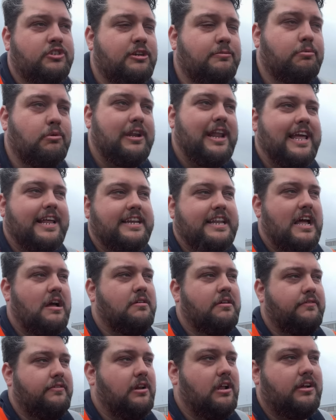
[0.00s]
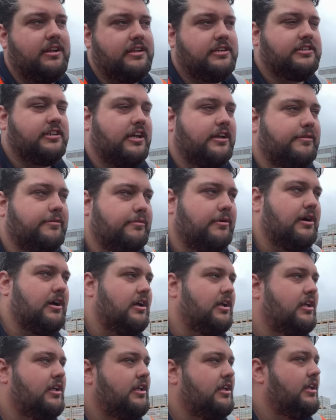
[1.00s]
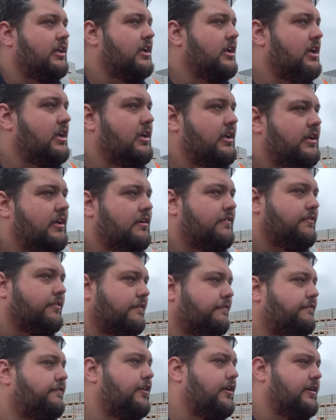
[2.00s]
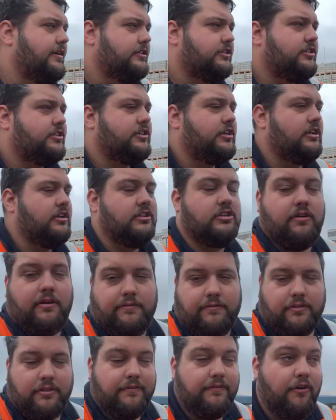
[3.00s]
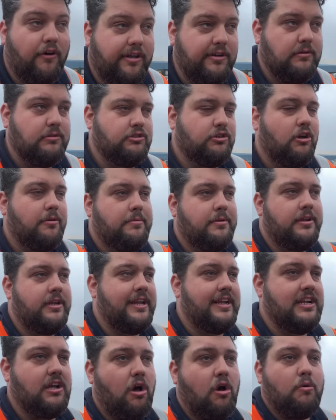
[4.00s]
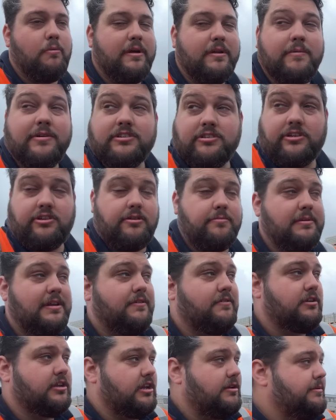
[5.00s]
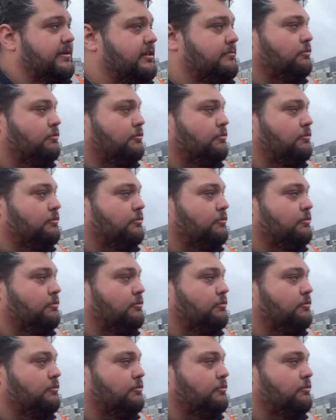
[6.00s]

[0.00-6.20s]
laid down, if you like. So for the final drop in Colwyn, which I do believe is going to be in the